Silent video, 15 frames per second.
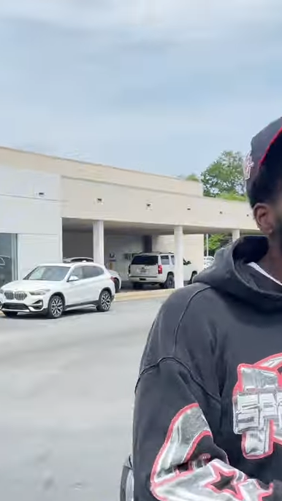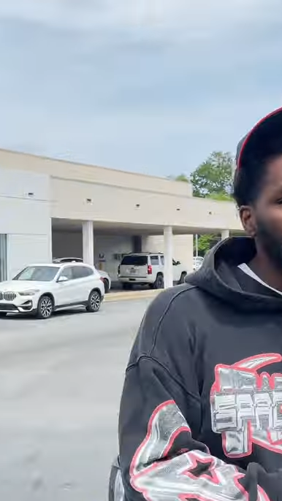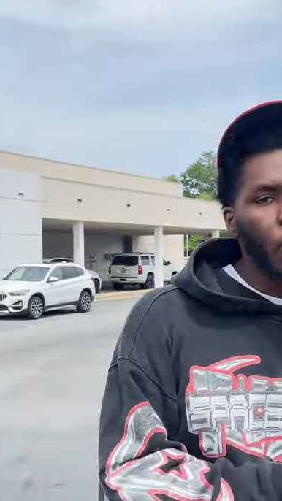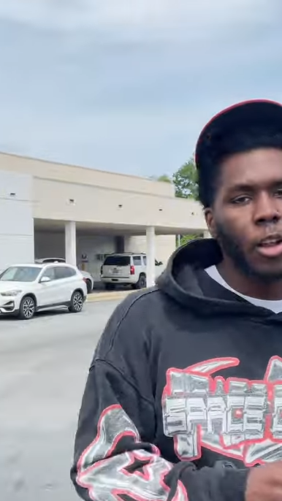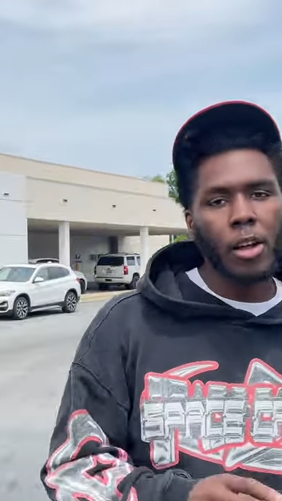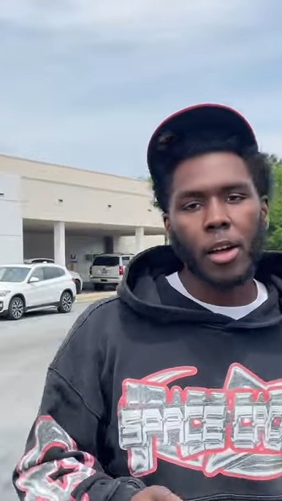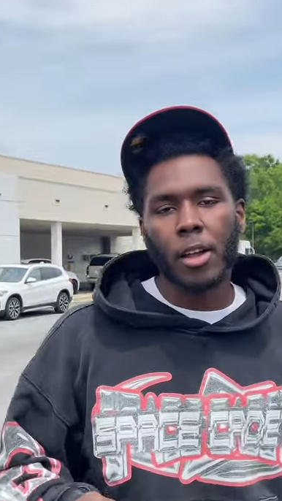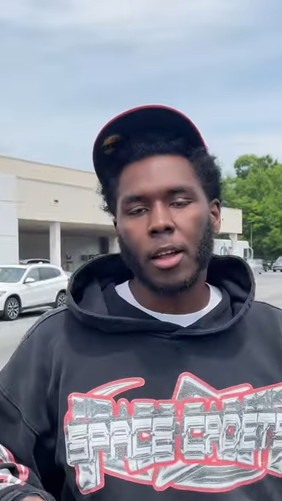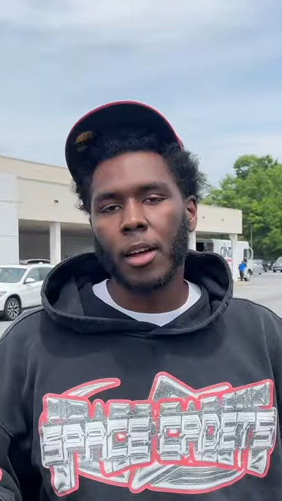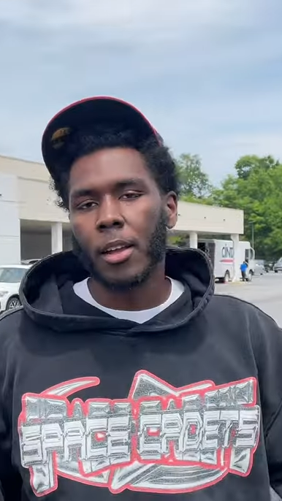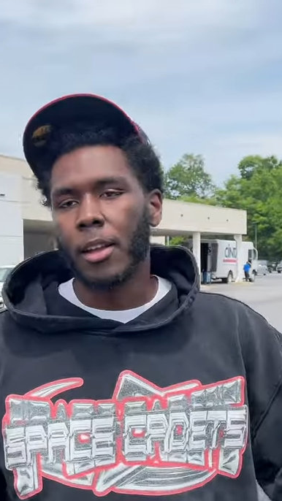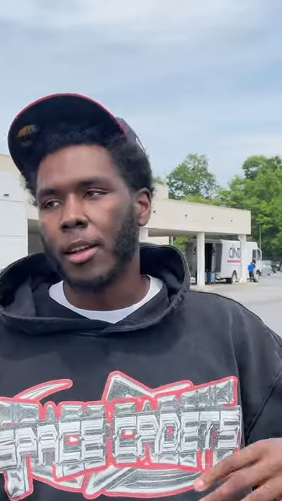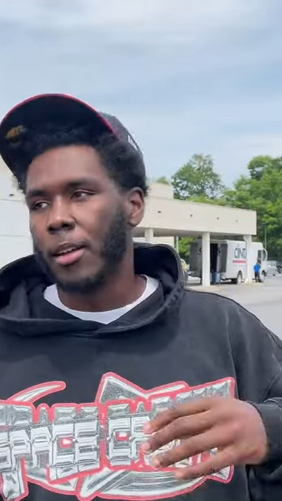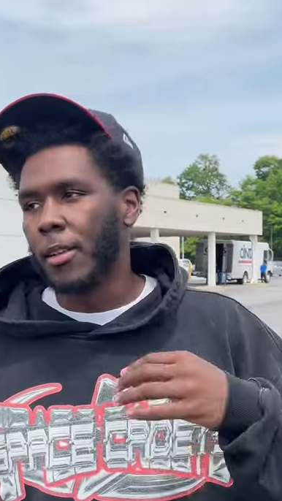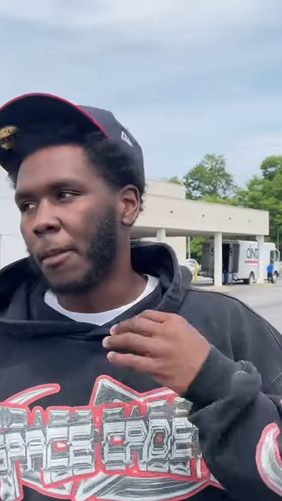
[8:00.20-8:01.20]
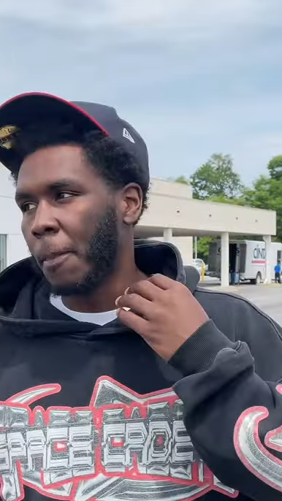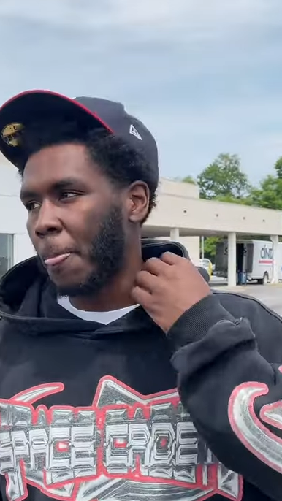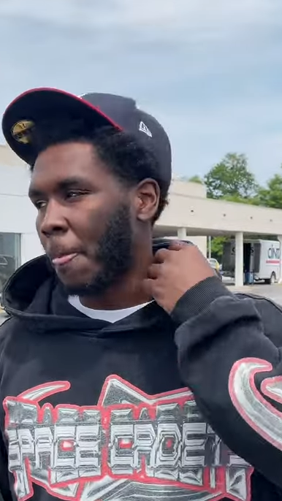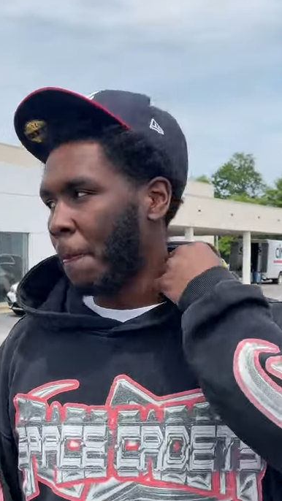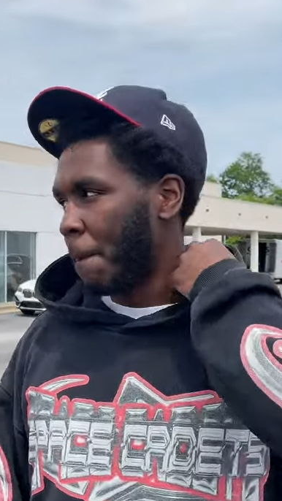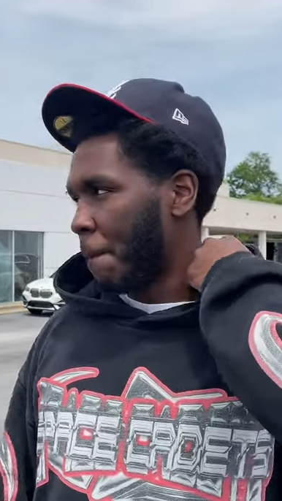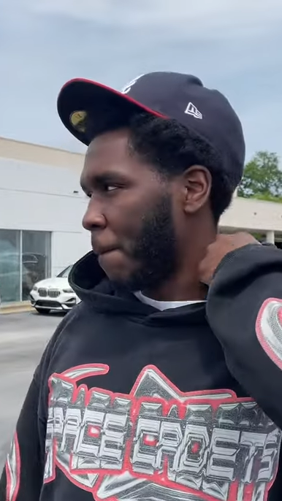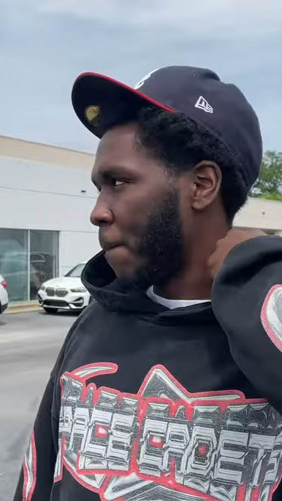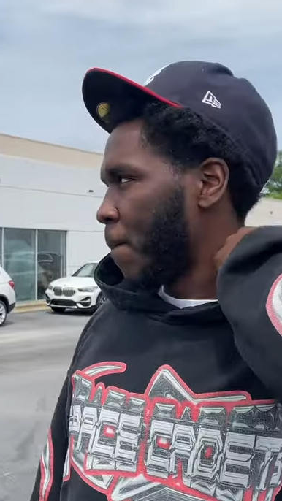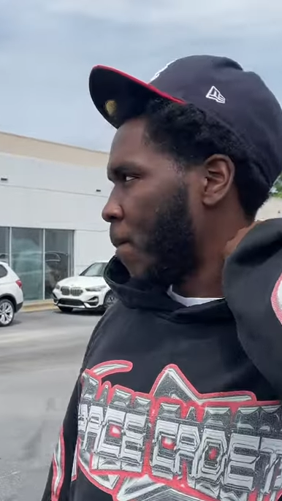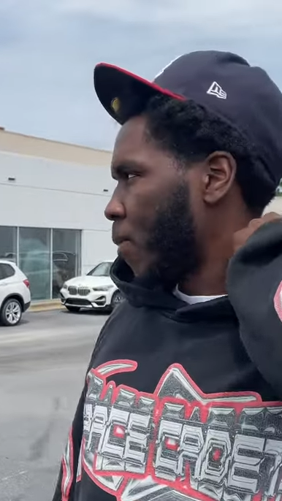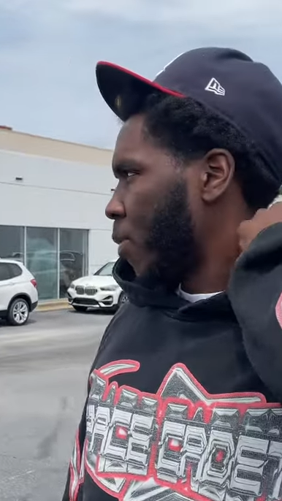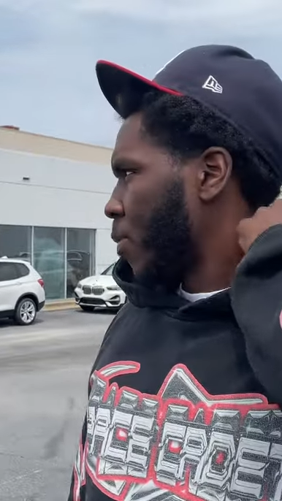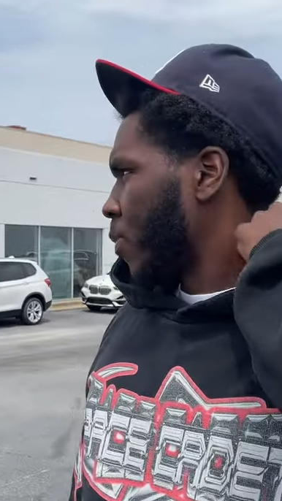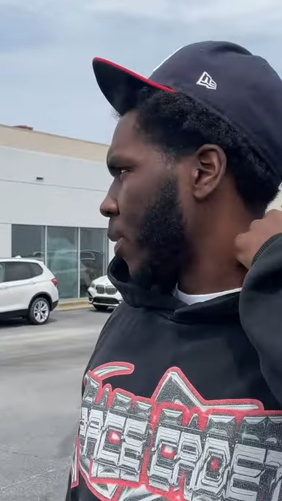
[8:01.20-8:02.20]
Hold on.
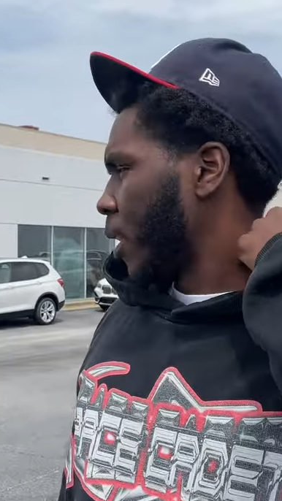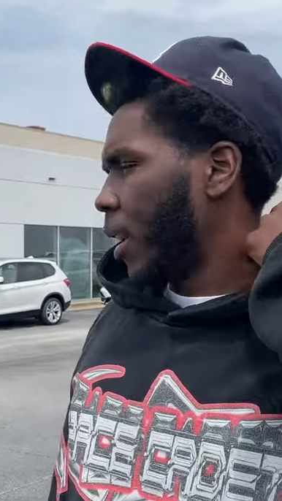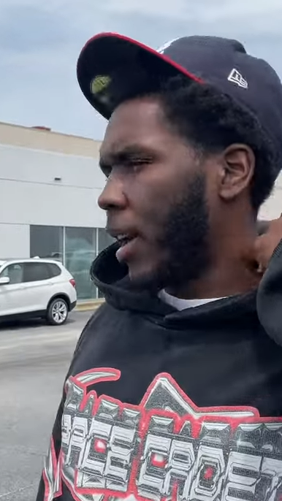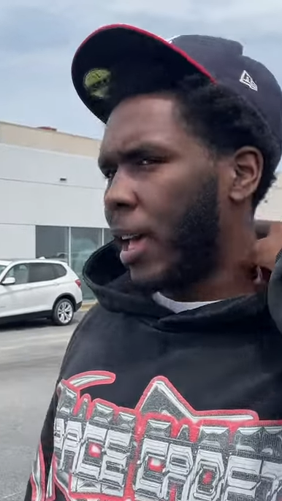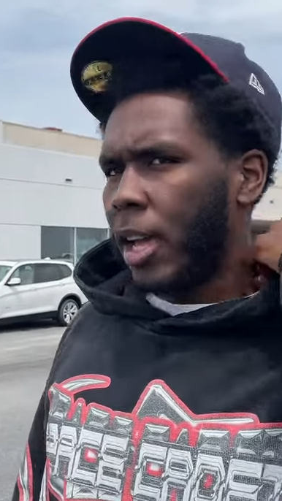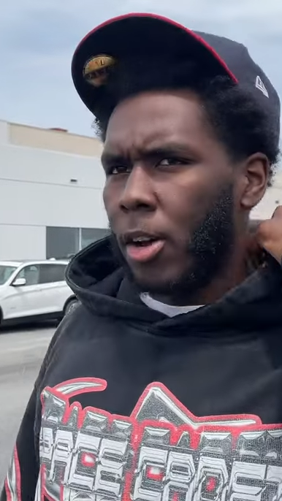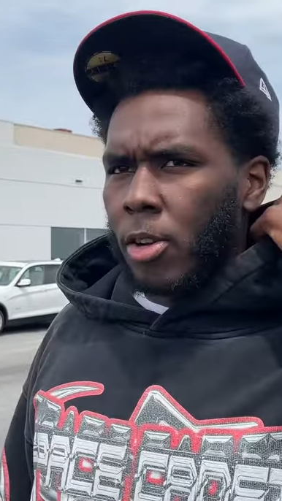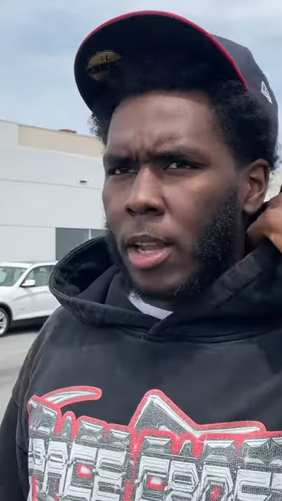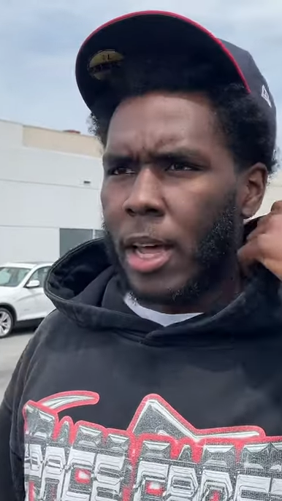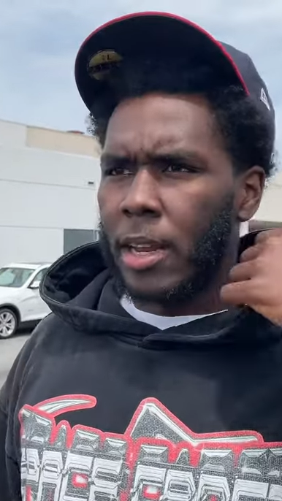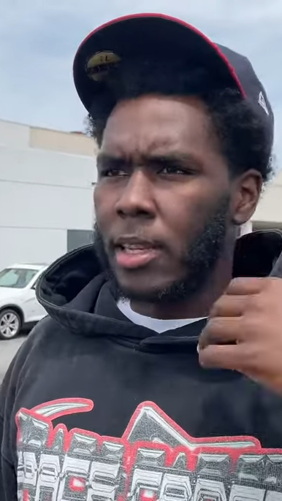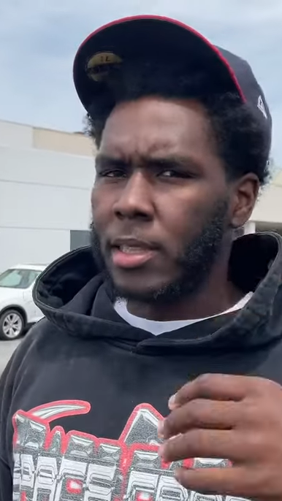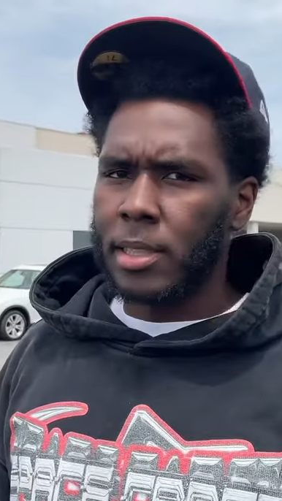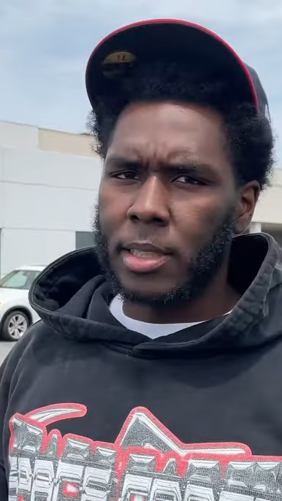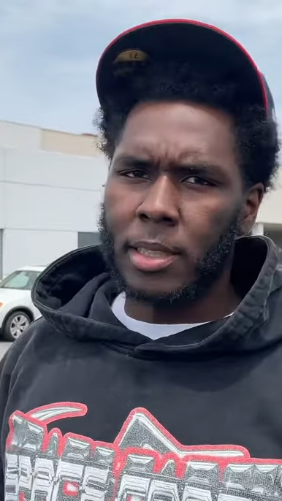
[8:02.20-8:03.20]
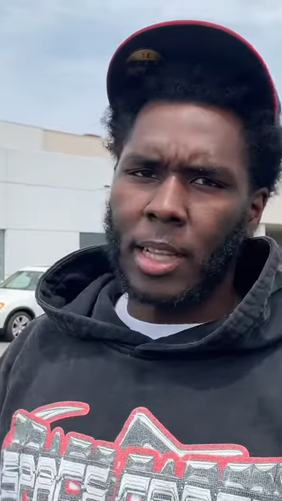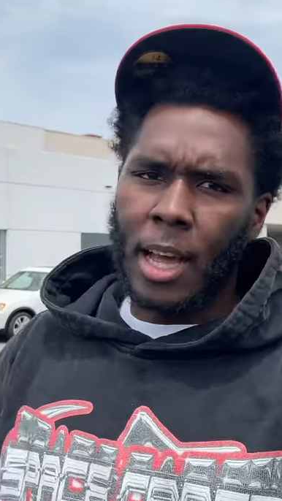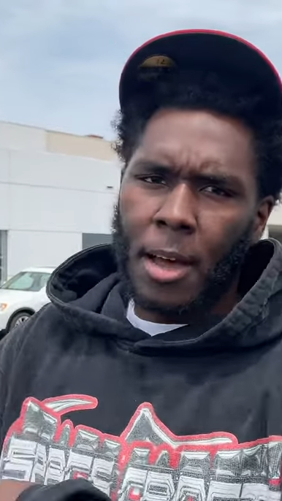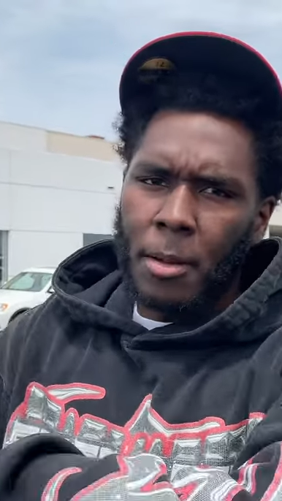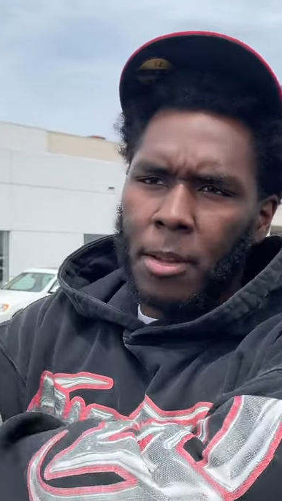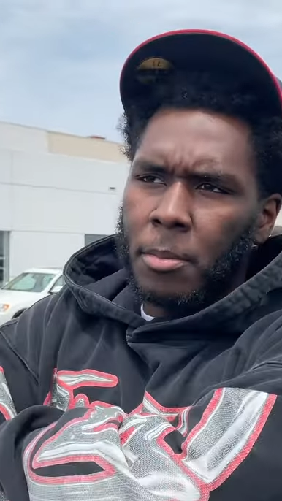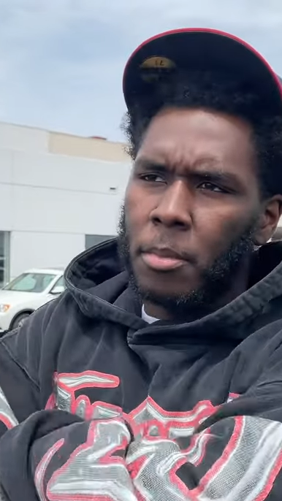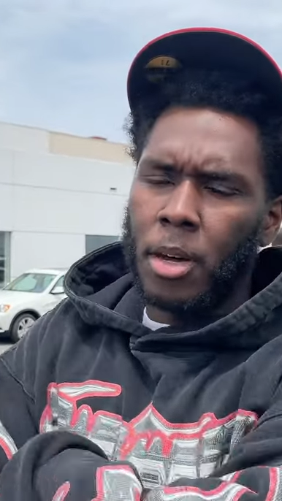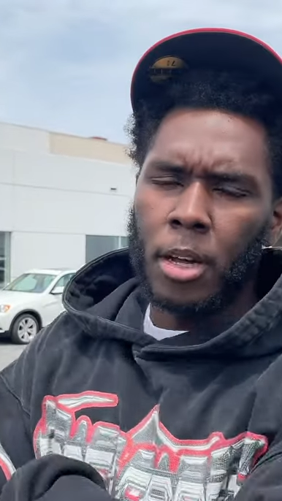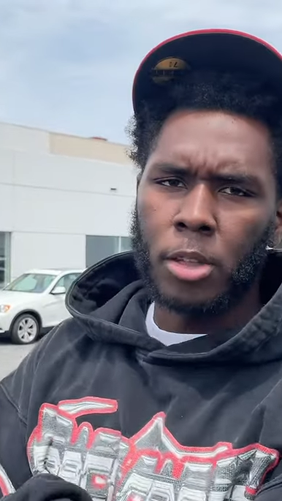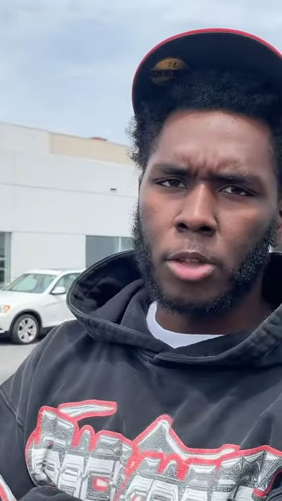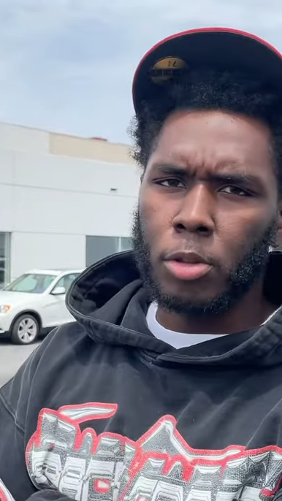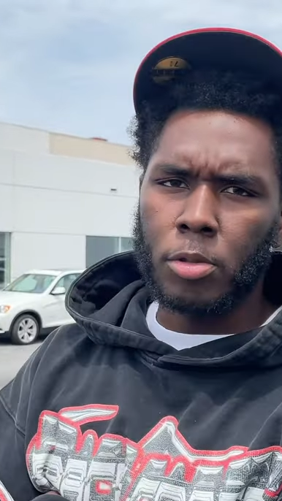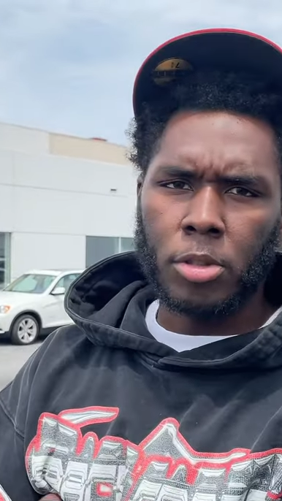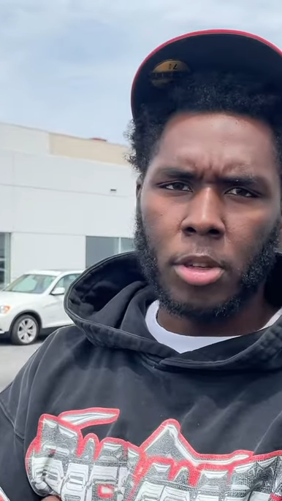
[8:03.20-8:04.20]
I ain't gonna lie, this is not my
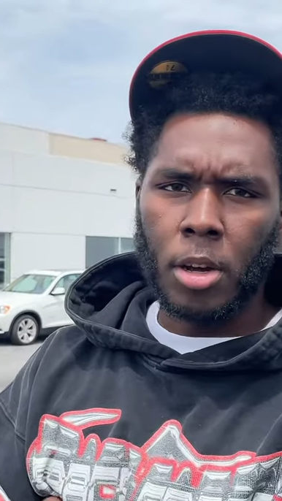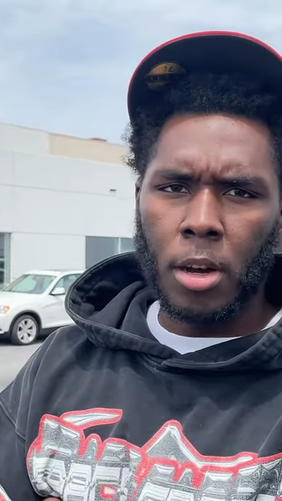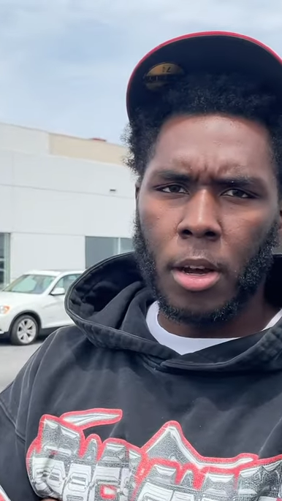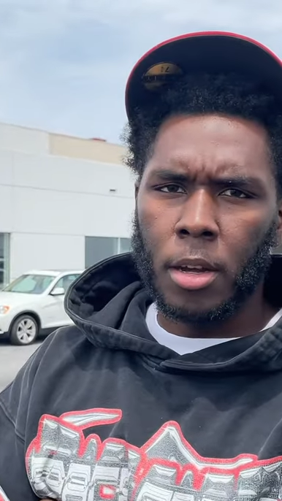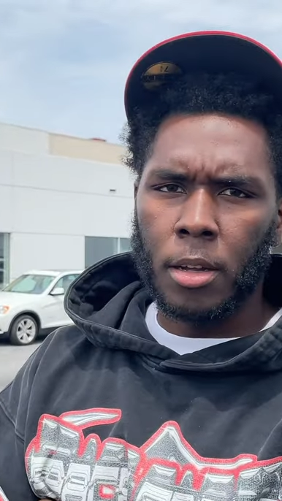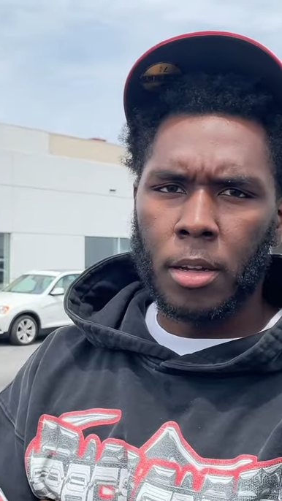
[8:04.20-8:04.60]
dude's car,